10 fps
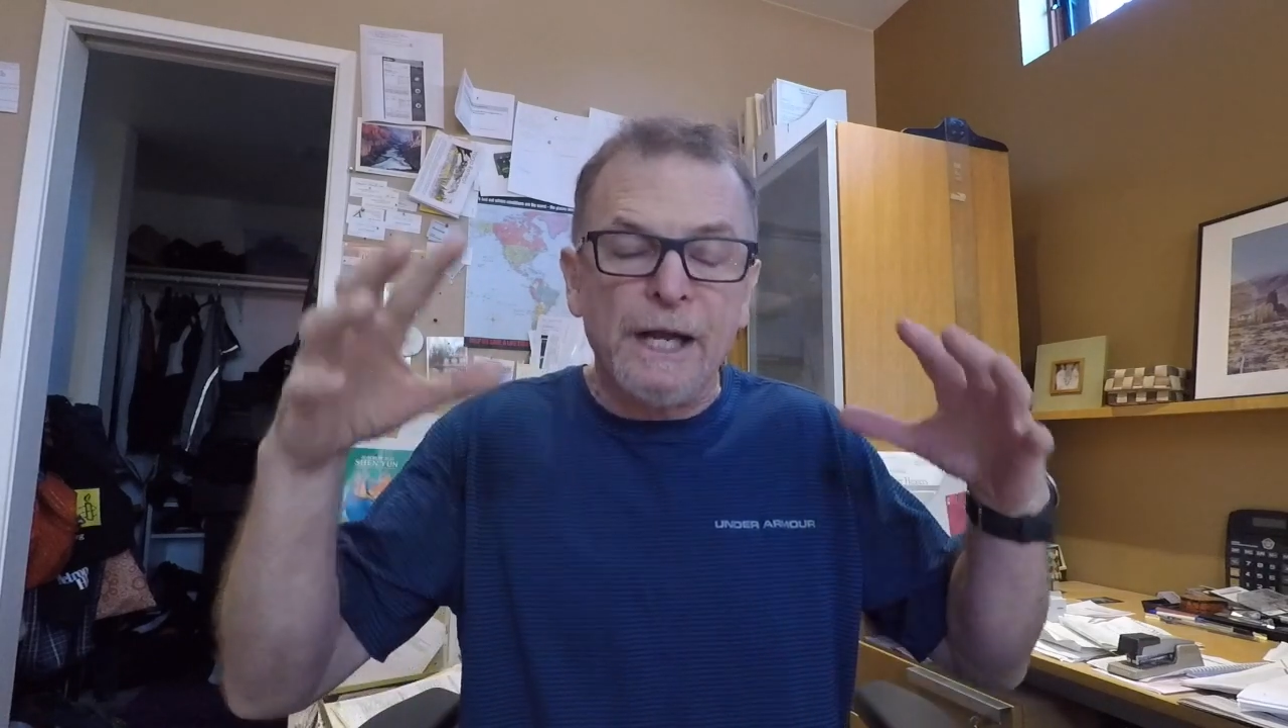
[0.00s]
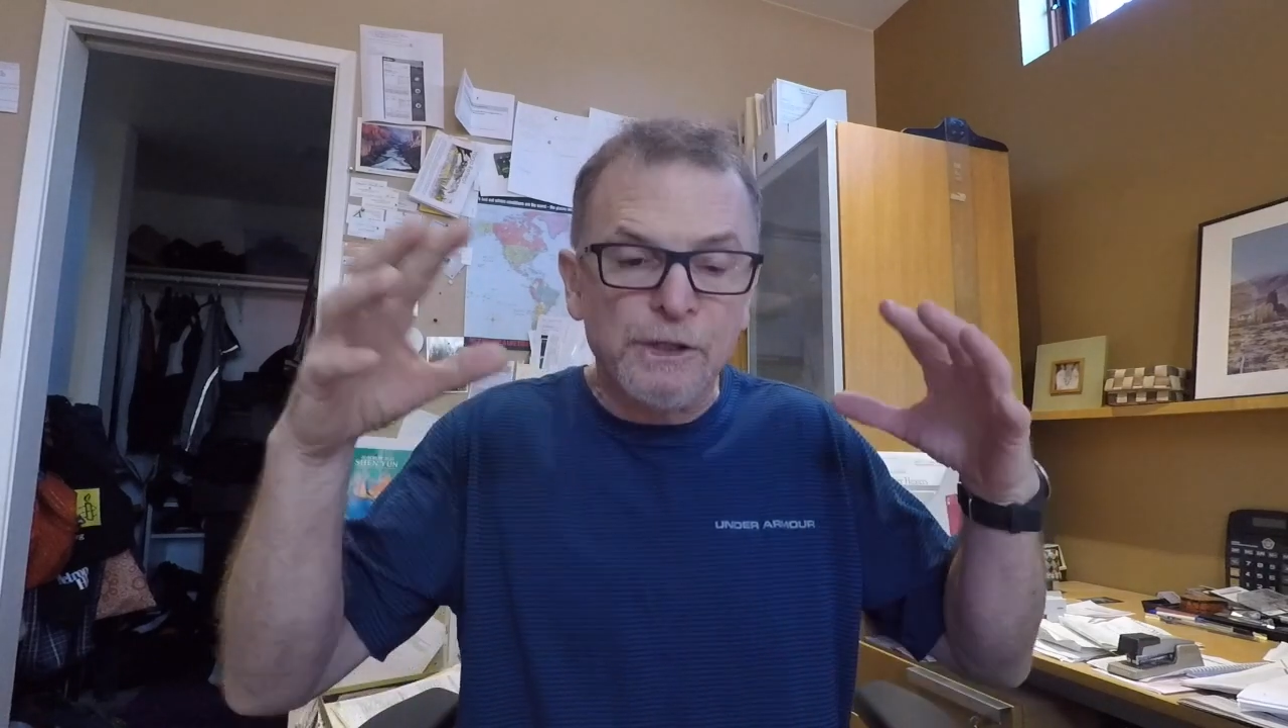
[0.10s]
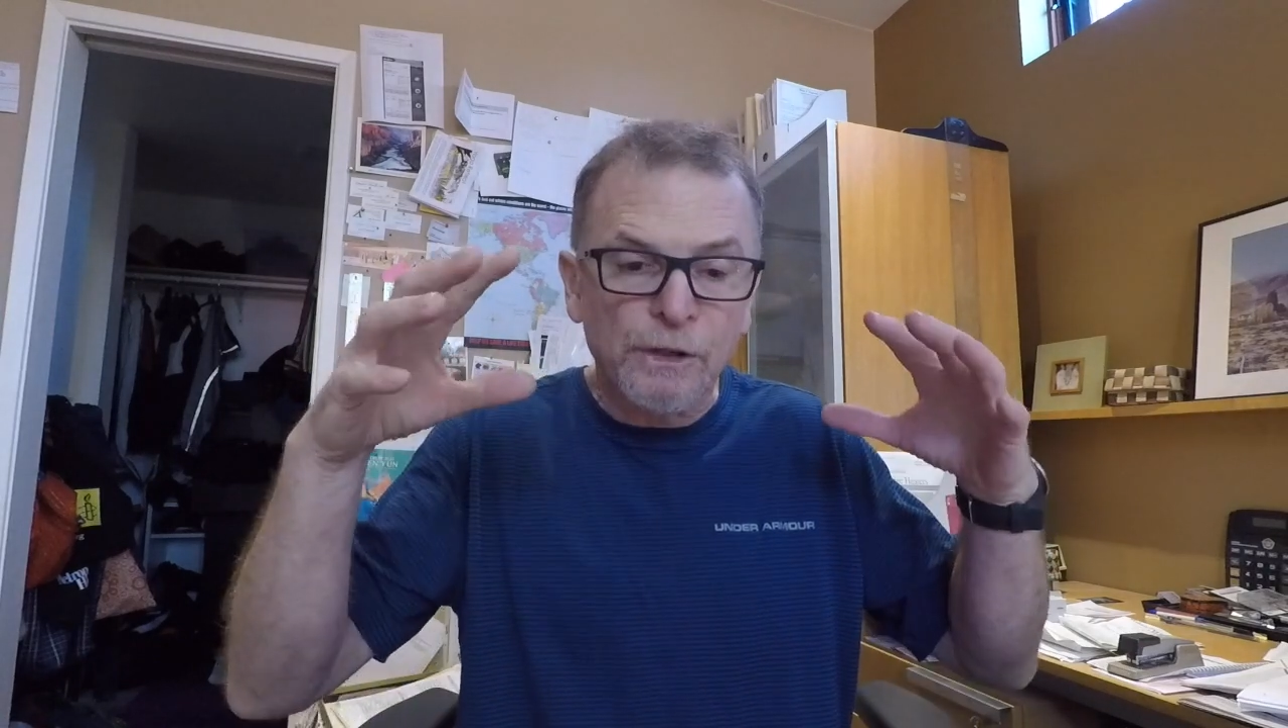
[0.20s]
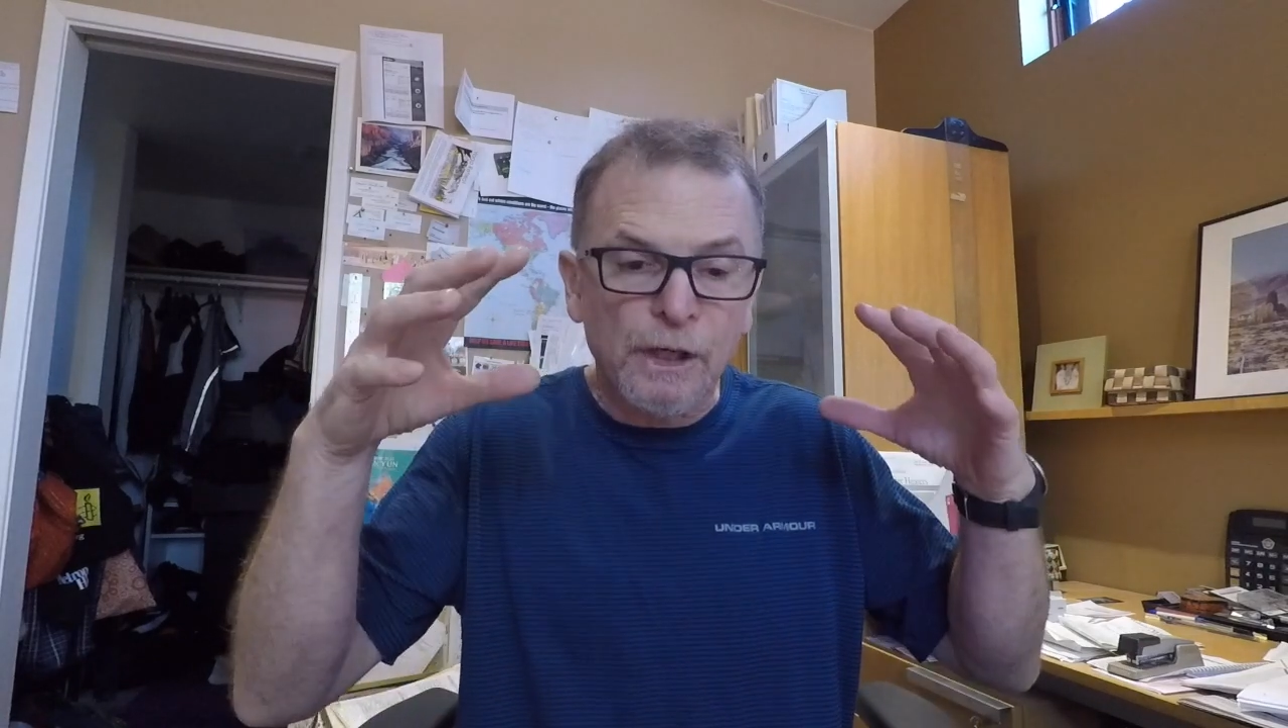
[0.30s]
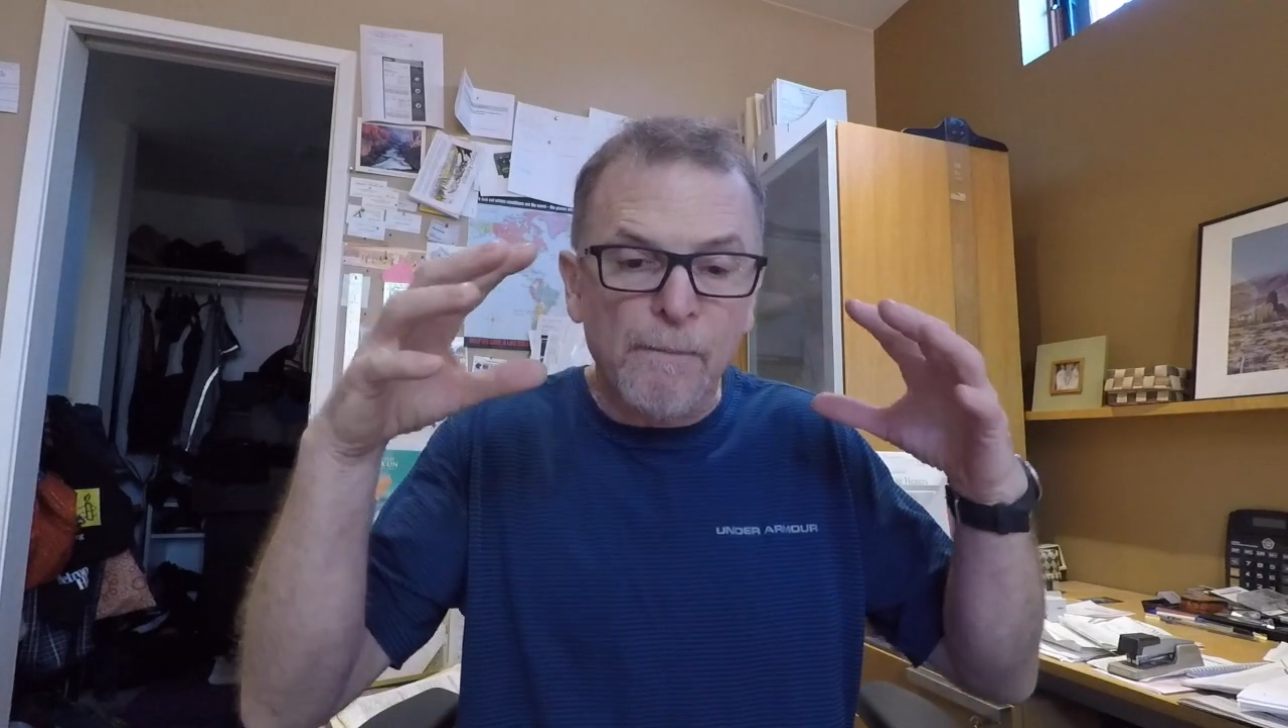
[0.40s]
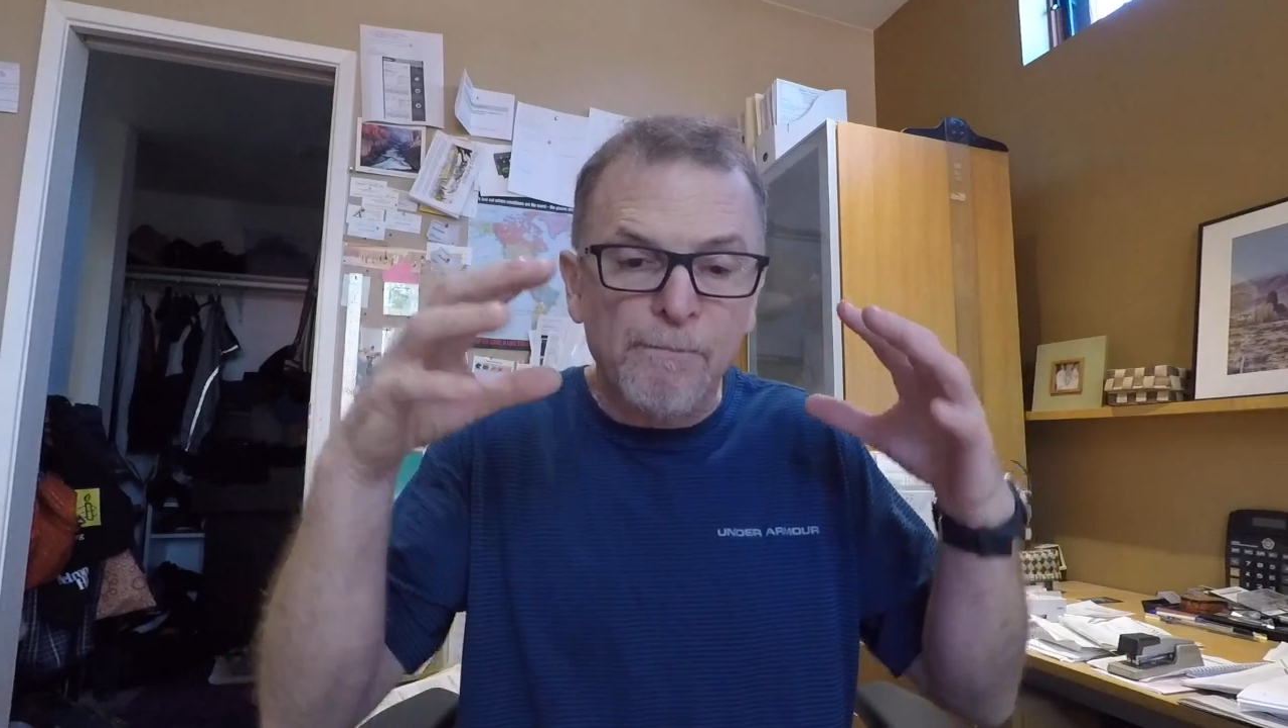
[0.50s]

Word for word: And you're going to